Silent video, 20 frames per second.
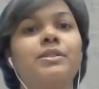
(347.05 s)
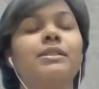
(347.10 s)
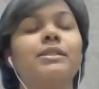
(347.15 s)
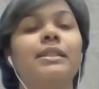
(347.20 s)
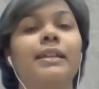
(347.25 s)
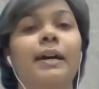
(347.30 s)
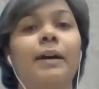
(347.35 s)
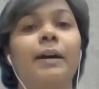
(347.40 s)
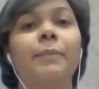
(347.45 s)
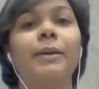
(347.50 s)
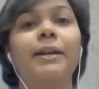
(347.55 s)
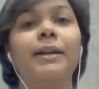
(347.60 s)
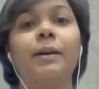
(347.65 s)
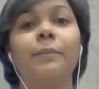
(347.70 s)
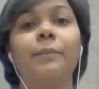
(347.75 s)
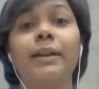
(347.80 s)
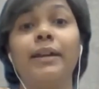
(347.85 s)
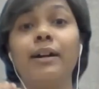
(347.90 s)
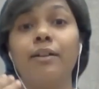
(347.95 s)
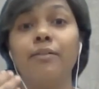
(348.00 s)
They are
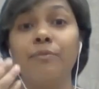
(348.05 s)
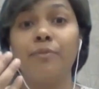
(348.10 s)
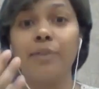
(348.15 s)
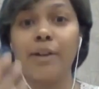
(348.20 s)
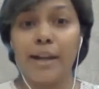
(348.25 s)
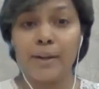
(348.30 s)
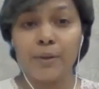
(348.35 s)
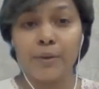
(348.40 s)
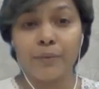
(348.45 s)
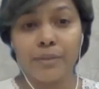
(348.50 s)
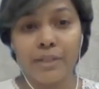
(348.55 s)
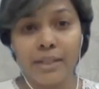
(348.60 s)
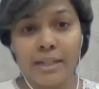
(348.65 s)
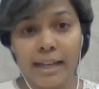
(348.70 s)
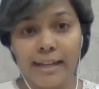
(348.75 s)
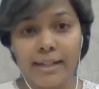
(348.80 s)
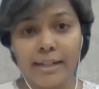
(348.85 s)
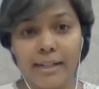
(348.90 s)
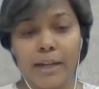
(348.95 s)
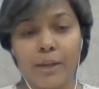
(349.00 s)
becoming aware of the
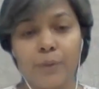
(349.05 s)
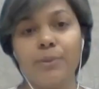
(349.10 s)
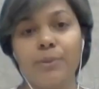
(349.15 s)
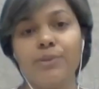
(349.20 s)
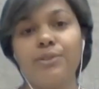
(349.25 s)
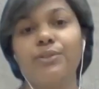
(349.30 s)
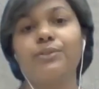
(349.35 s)
light languages.